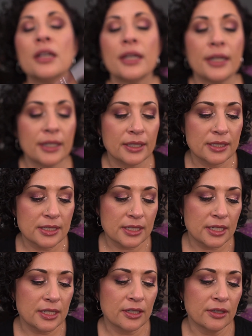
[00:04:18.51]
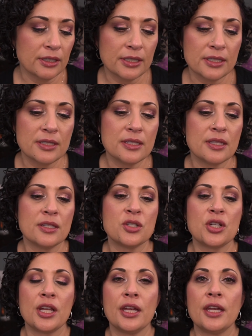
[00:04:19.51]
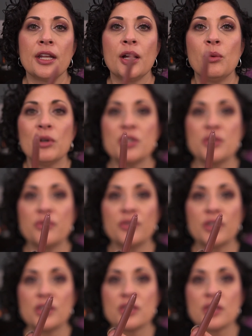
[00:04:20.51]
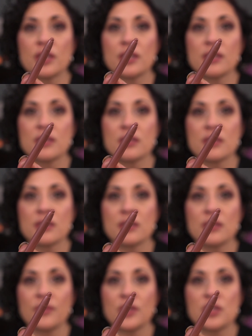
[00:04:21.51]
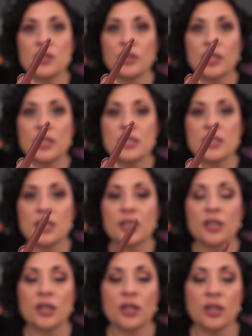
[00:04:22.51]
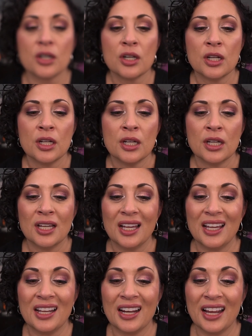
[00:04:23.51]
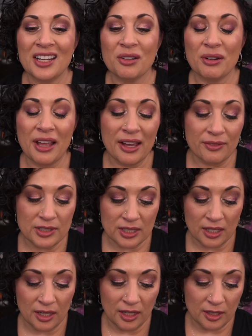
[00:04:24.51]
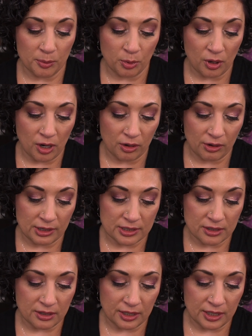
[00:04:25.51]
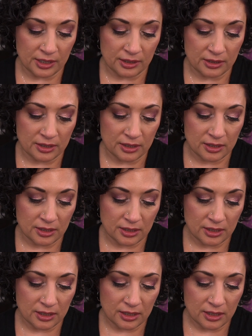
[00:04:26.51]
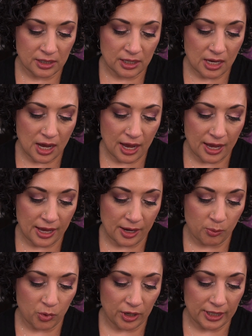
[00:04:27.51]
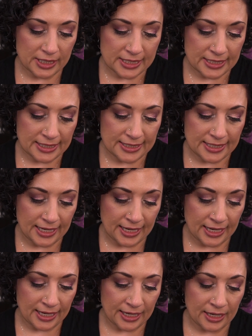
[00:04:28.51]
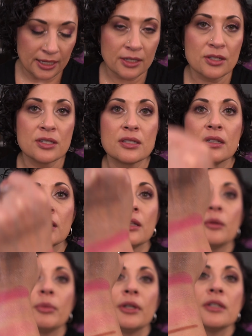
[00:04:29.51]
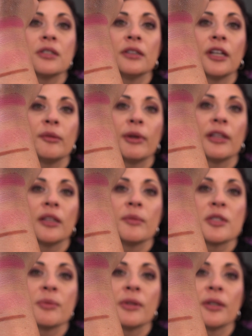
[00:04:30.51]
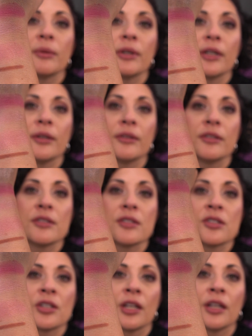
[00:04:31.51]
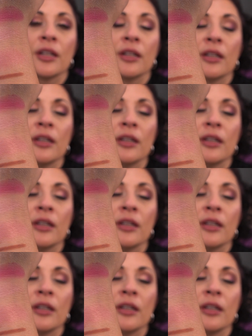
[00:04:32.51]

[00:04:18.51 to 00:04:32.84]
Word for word: And here is the shade. I want to finish this eventually this year. And I don't have a ton of progress on it. I am wearing it today, just a little bit to line my lips, but there we go, there's the shade.